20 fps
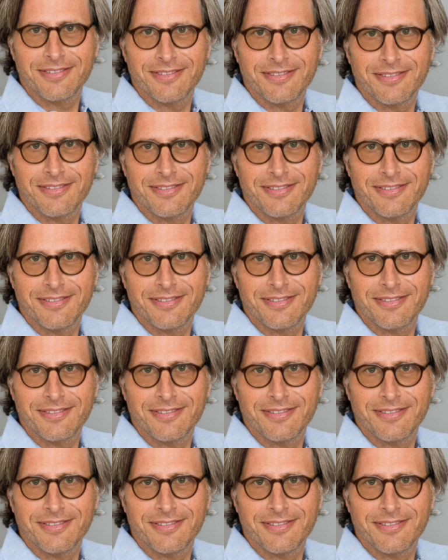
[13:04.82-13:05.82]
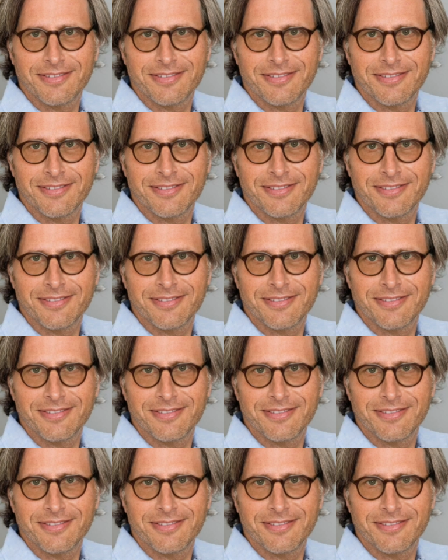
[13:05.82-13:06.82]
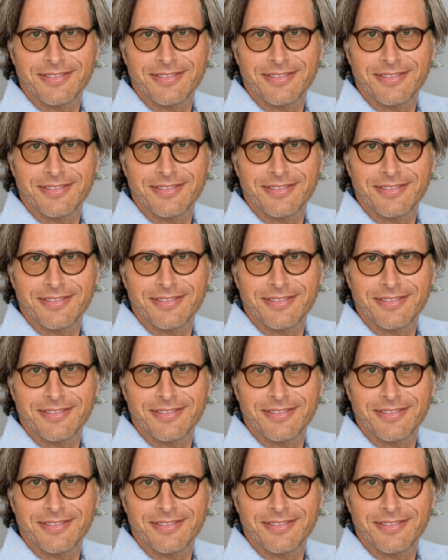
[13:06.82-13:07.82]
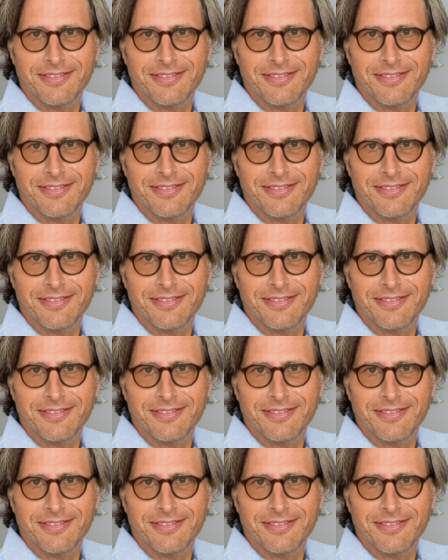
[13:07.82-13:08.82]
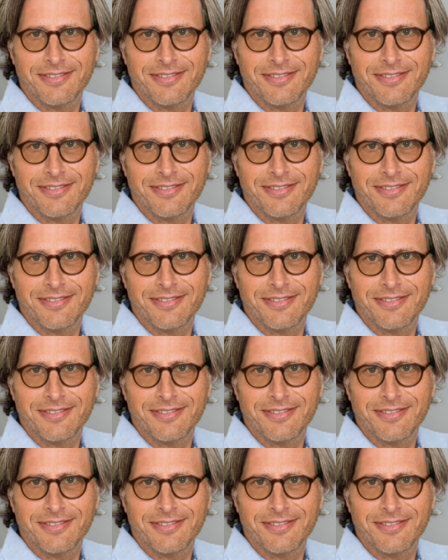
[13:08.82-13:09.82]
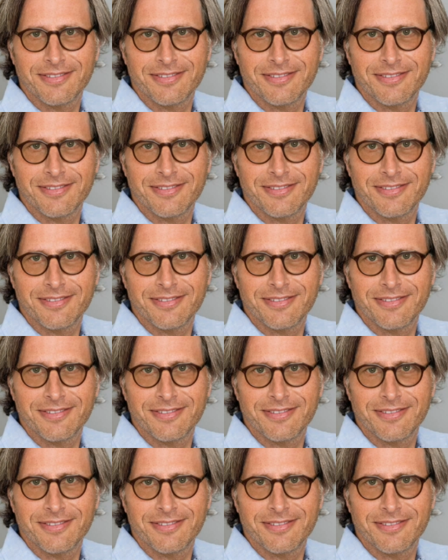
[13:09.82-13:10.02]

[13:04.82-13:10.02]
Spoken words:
(no lip movement)